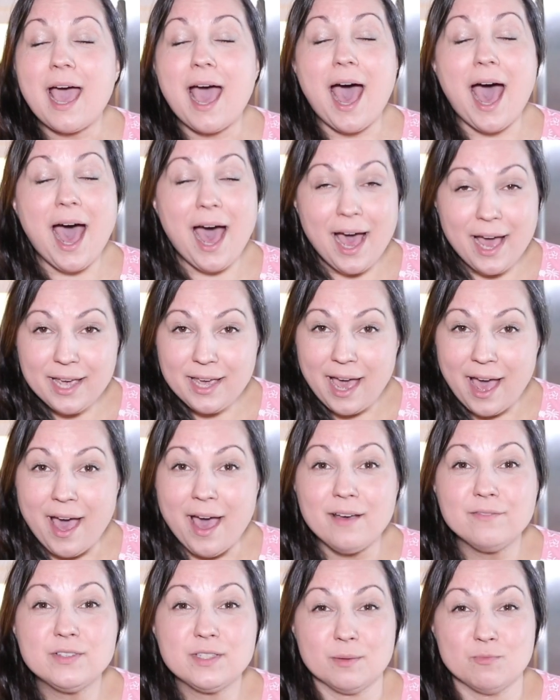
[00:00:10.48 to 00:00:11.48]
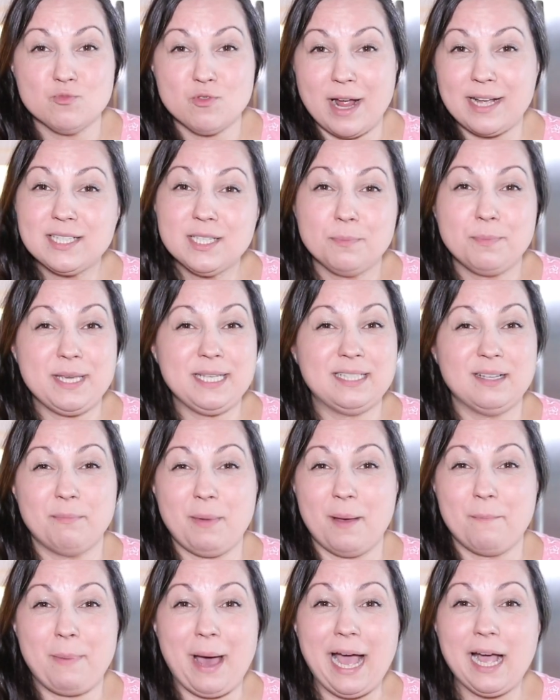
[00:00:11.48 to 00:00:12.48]
I have some recipes in
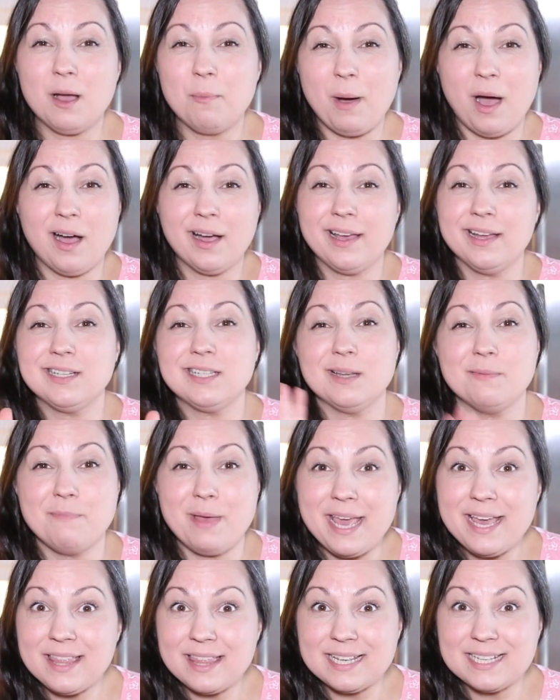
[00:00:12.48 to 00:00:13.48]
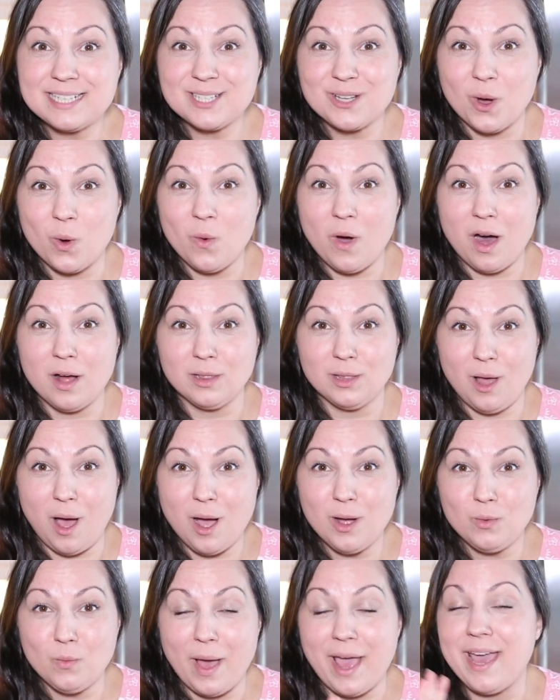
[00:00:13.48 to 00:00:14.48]
my back pocket to make this go a
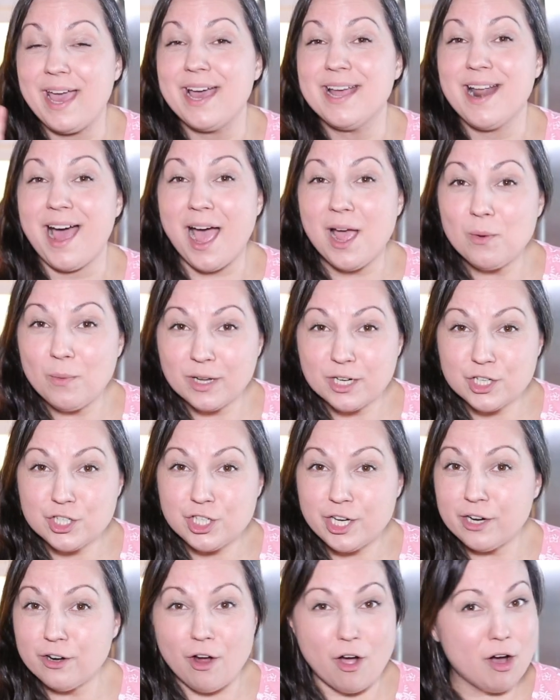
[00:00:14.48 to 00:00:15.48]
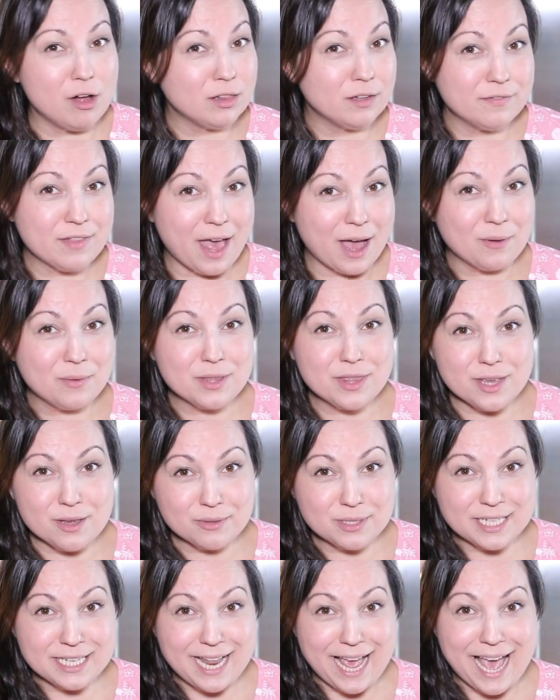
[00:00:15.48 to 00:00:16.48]
long way, and I want to share all of that with
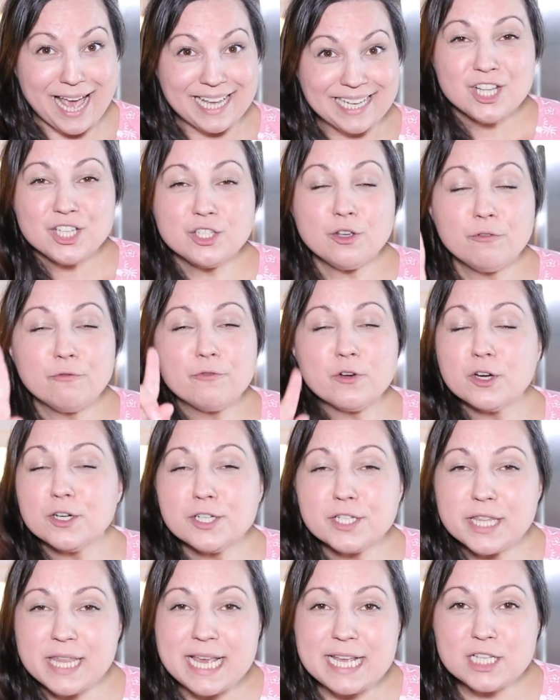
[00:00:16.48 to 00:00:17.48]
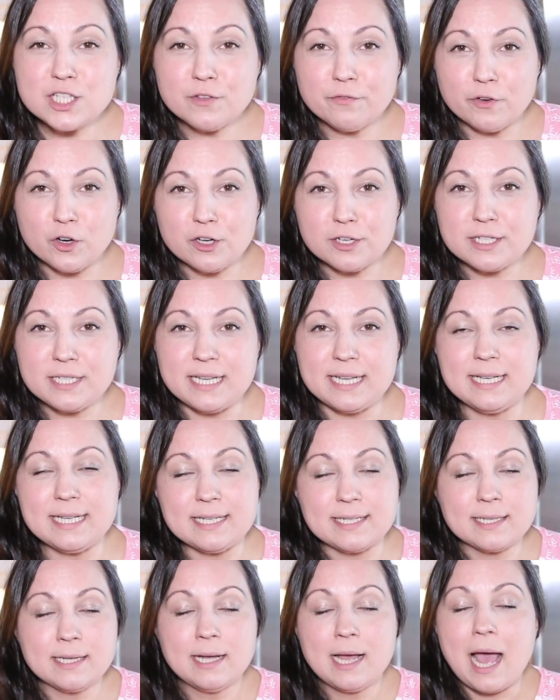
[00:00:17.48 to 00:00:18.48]
you today. So first things first
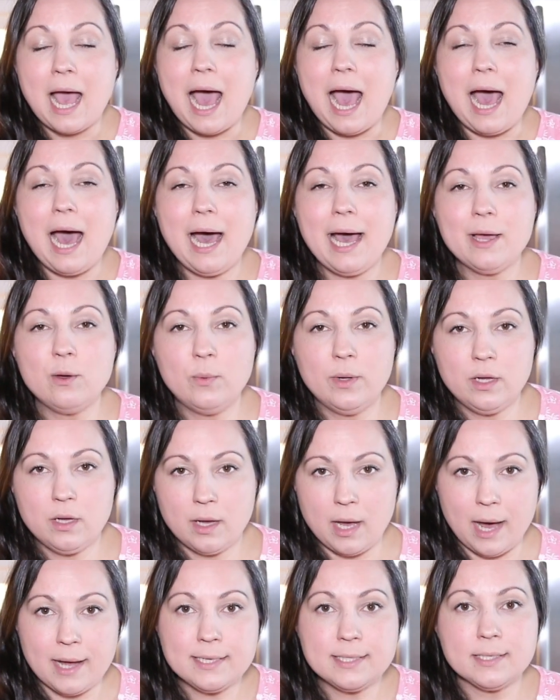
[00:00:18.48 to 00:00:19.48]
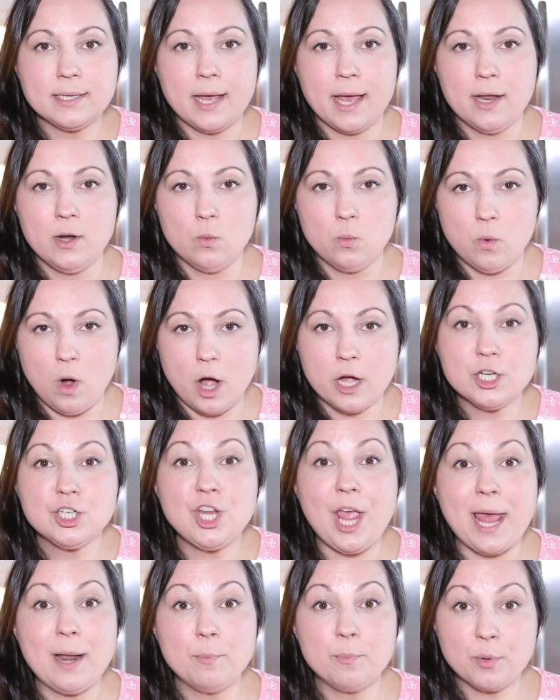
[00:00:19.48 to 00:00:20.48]
is I will cut and
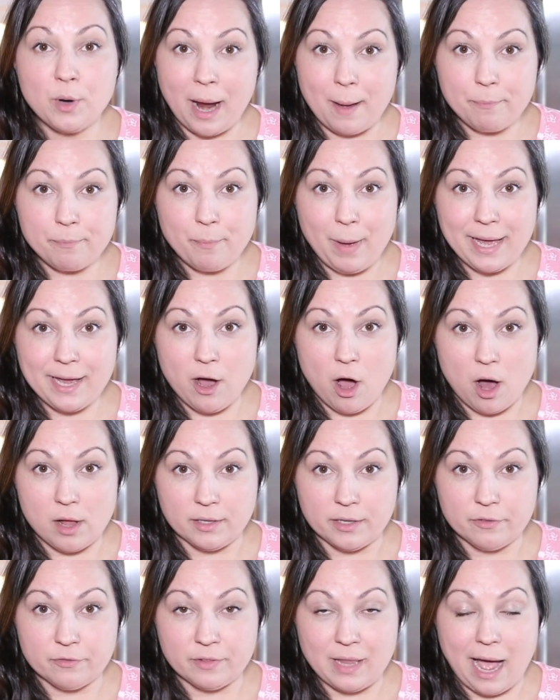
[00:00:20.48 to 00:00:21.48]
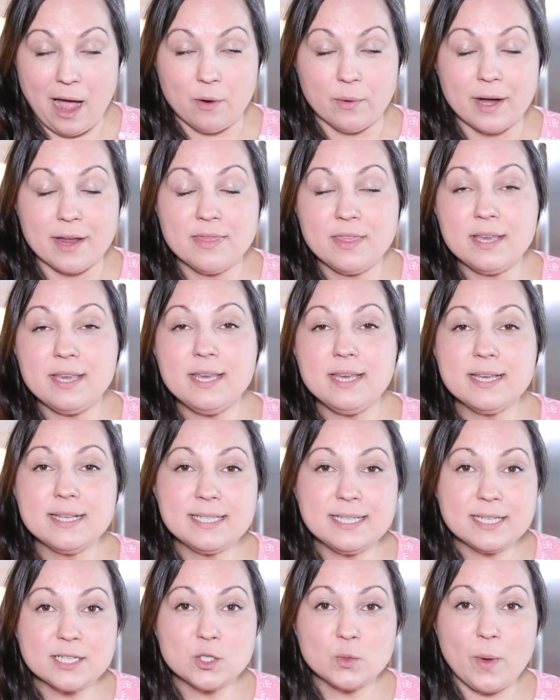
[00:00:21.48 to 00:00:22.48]
wash and prep my cauliflower. And the
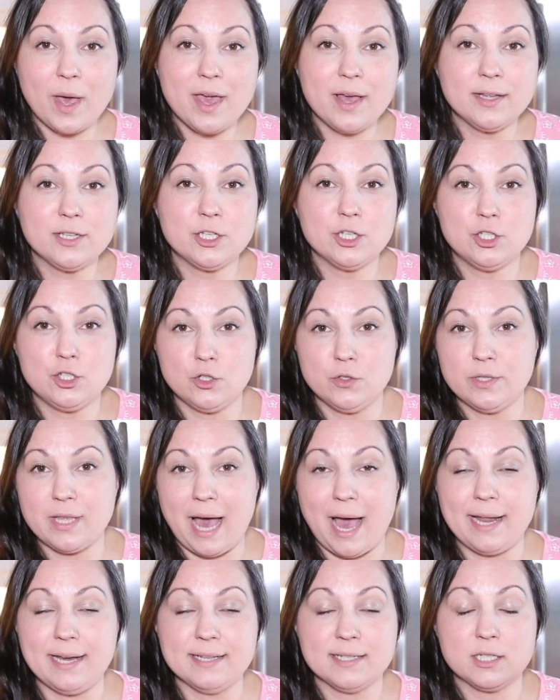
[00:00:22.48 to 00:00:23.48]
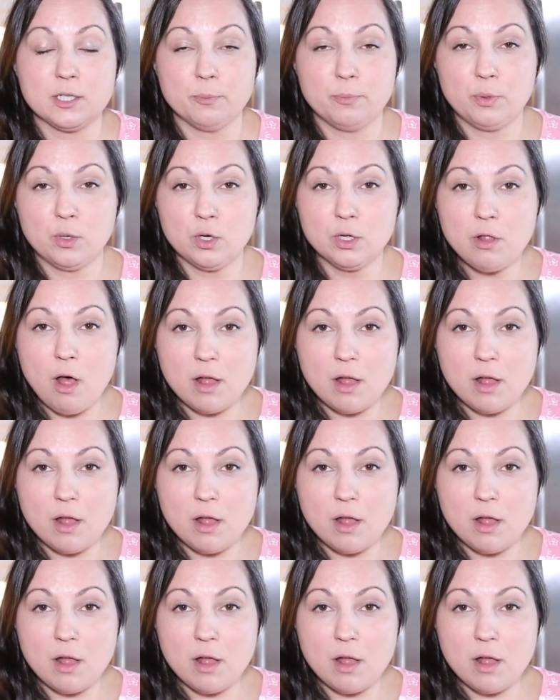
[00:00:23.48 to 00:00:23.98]
easiest way to do that is to pull